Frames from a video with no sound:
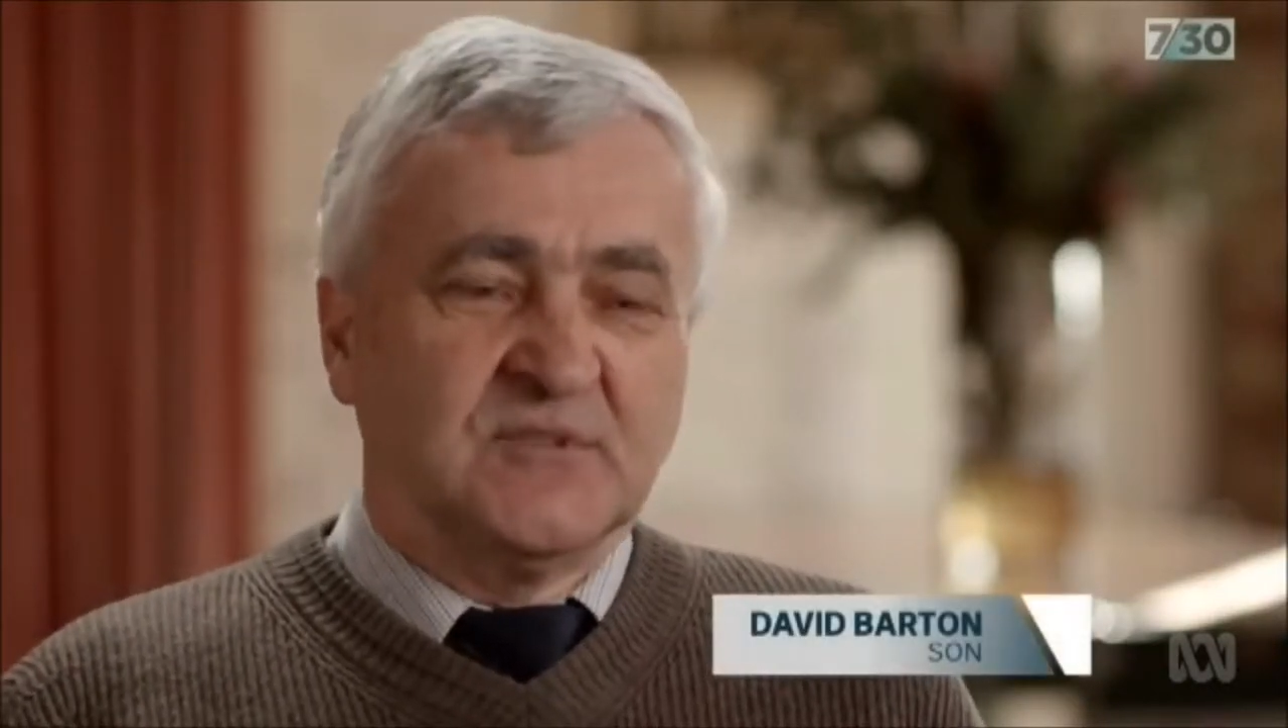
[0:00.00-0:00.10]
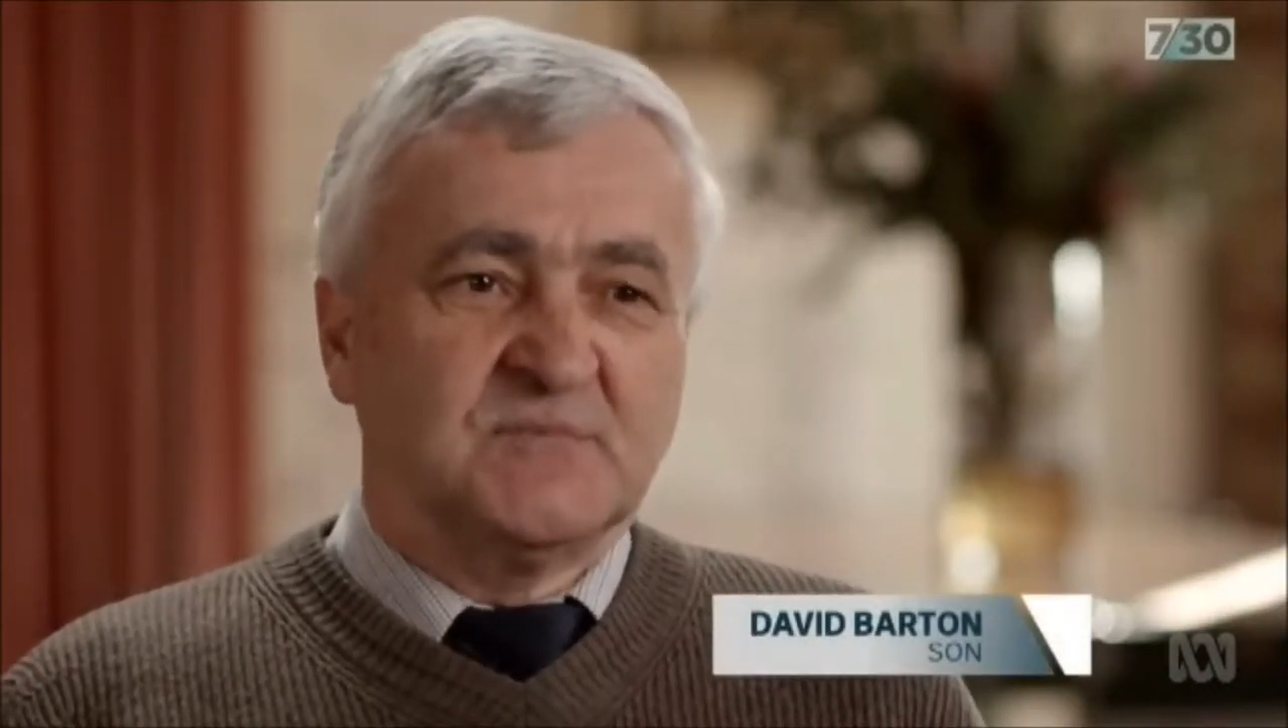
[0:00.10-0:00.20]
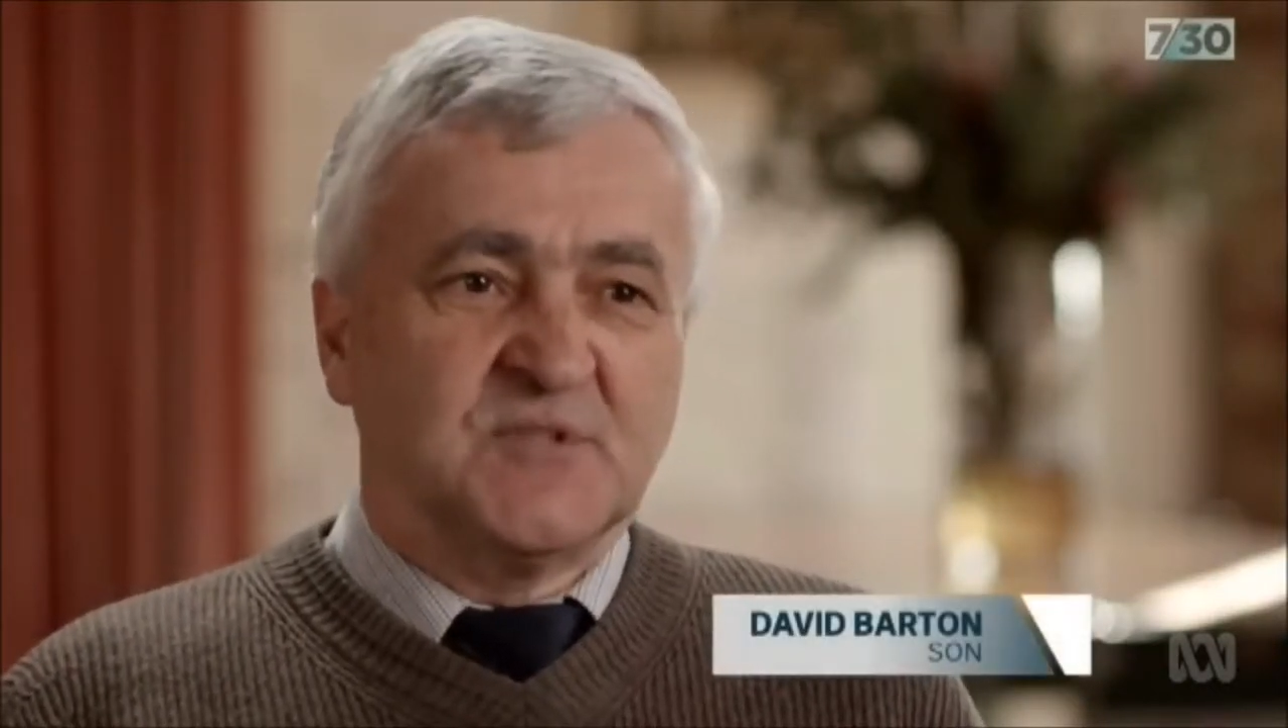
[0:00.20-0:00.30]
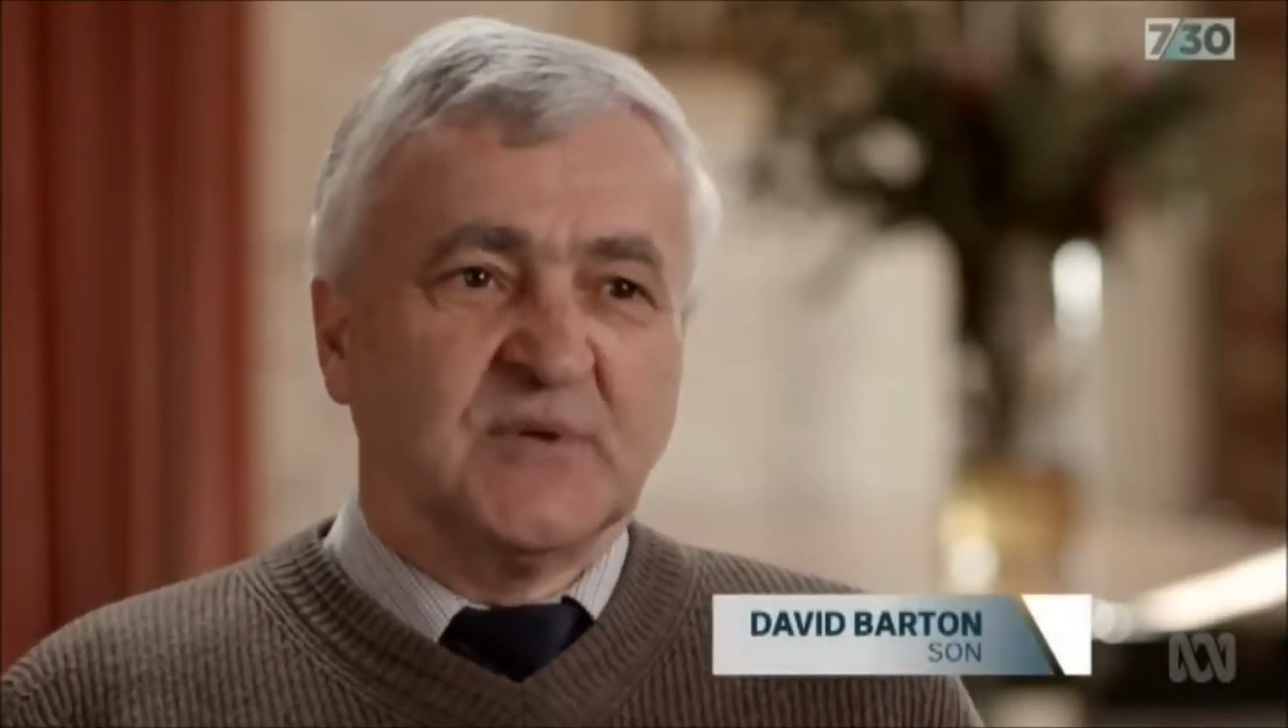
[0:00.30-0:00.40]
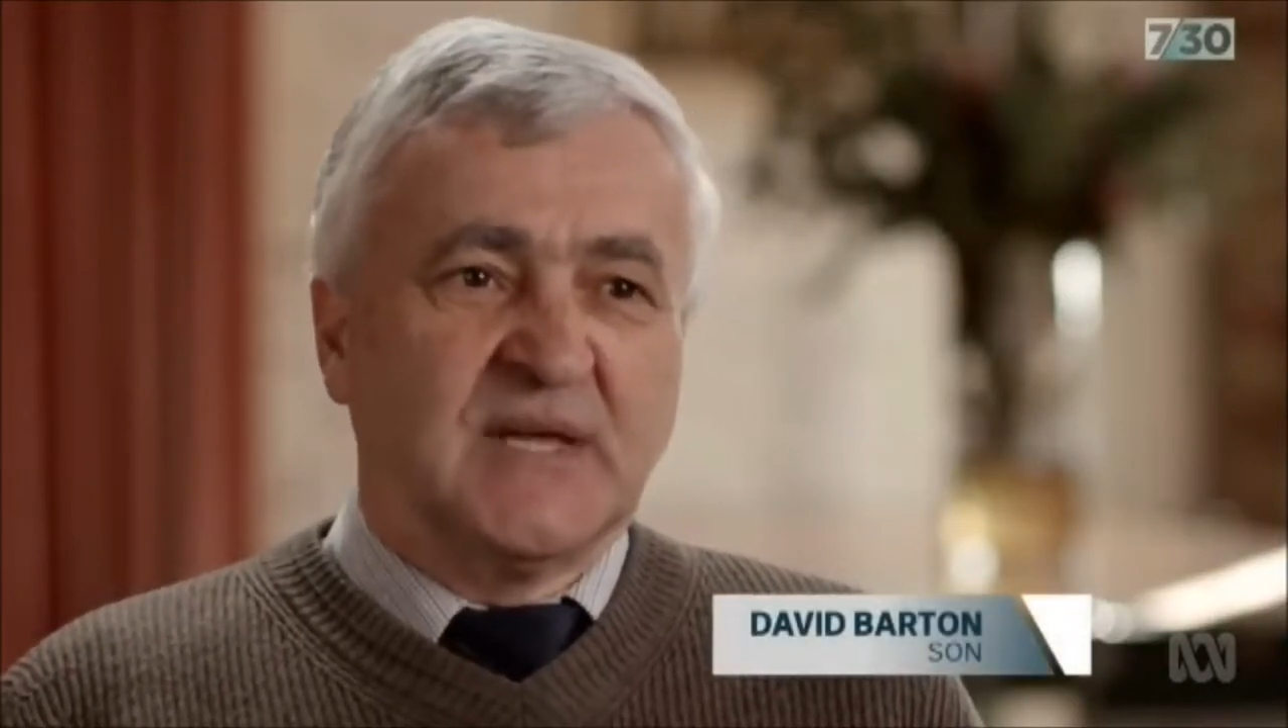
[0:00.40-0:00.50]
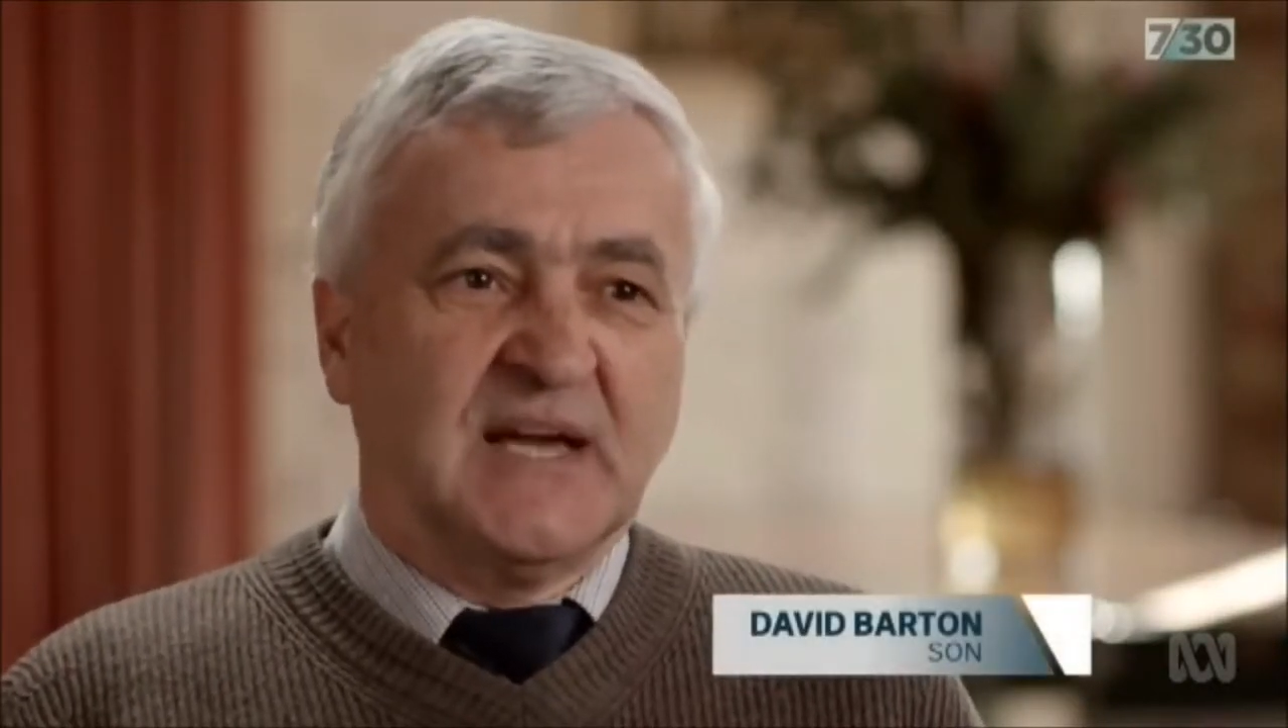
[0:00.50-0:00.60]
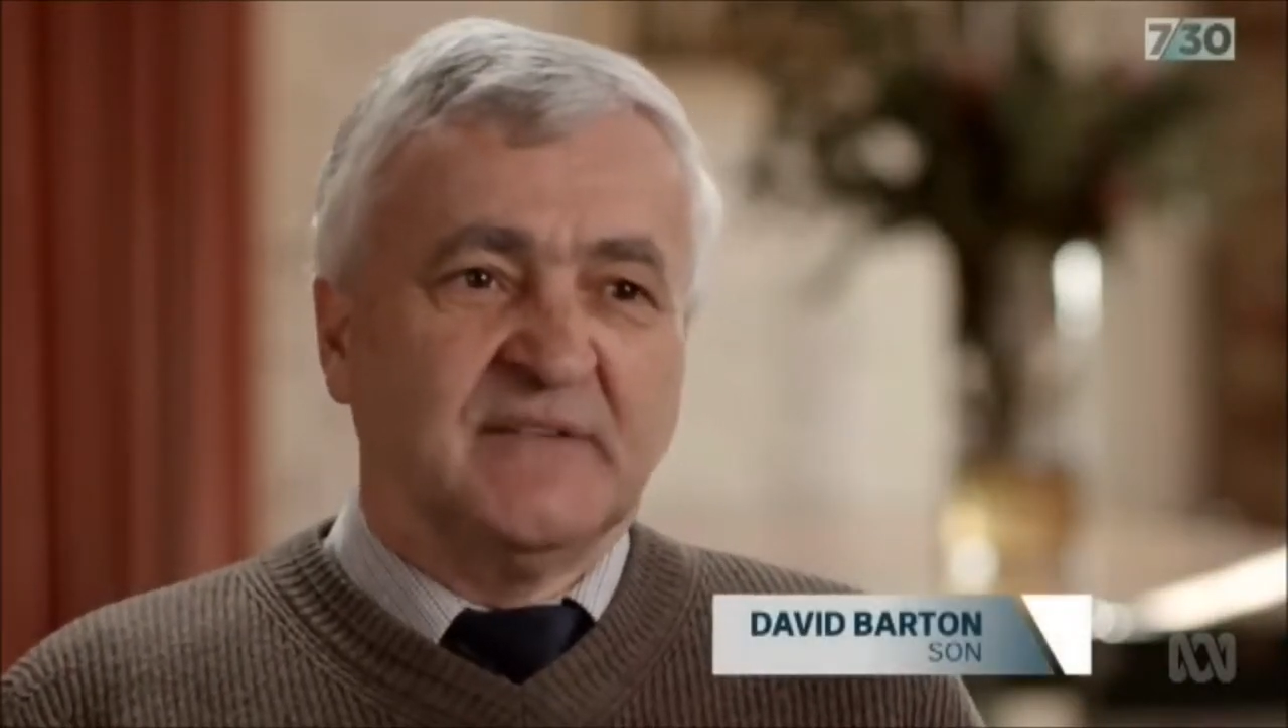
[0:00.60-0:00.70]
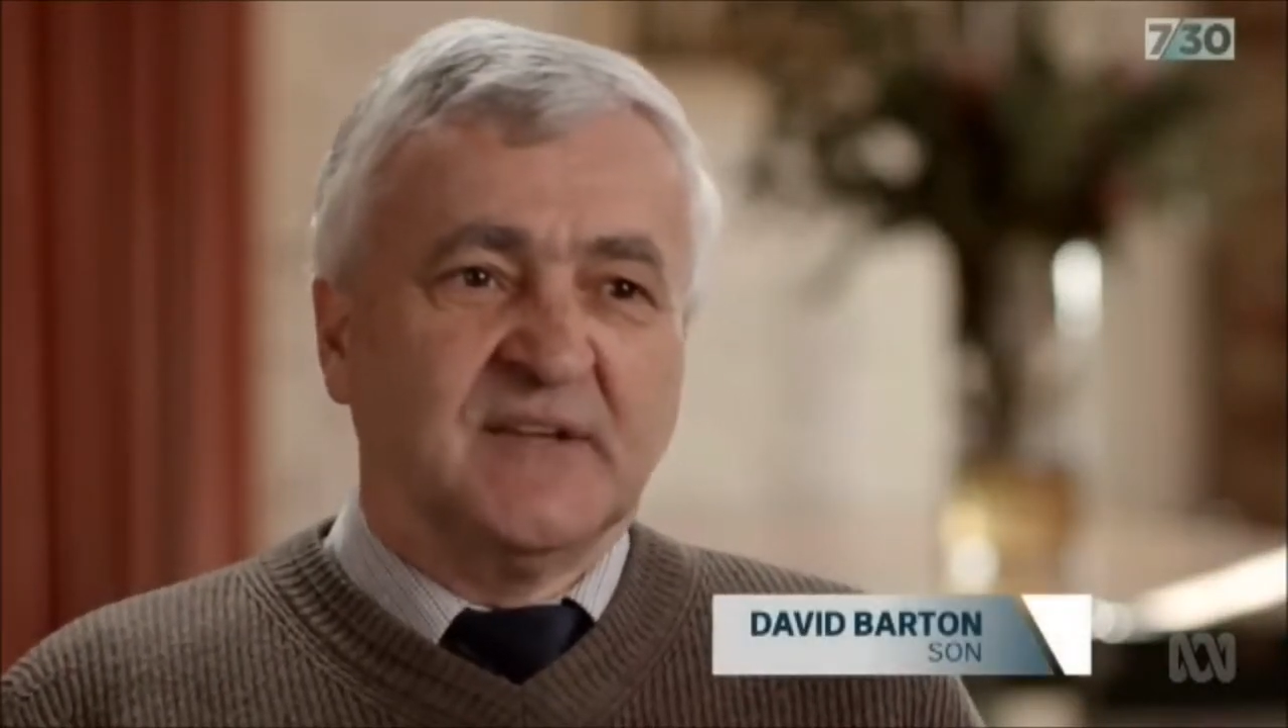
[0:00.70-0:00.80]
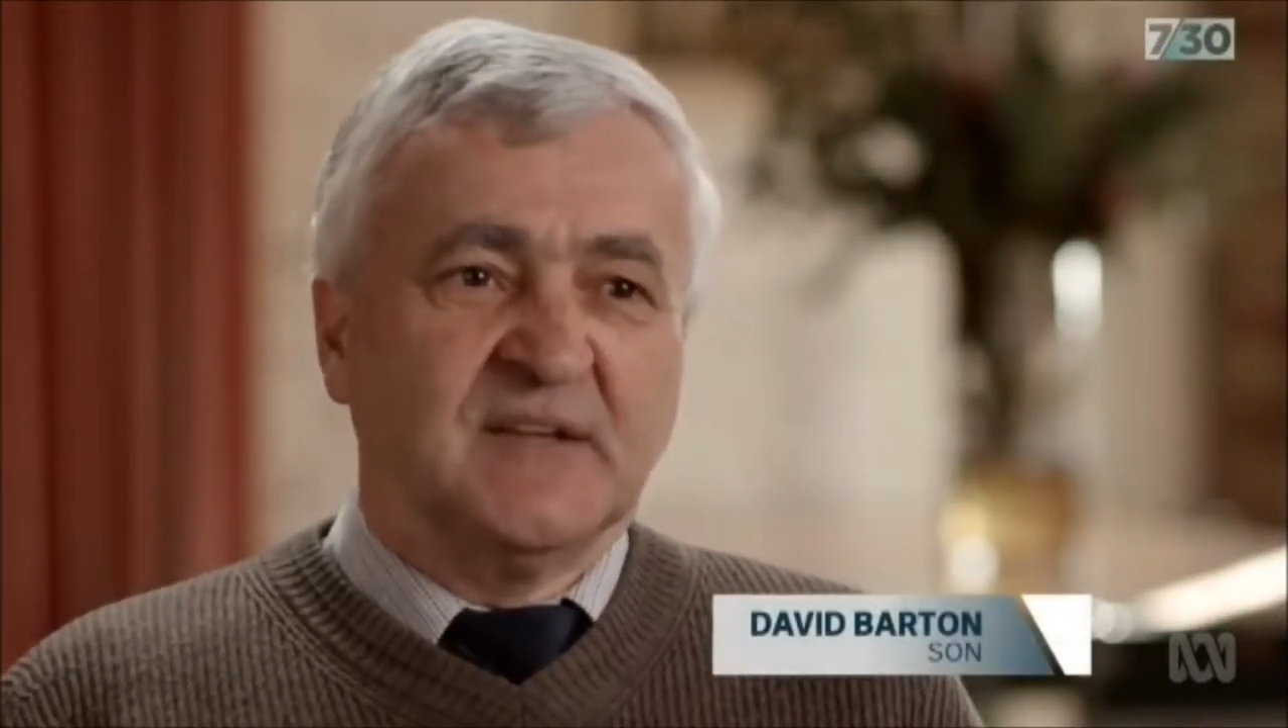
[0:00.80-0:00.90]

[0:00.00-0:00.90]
2.5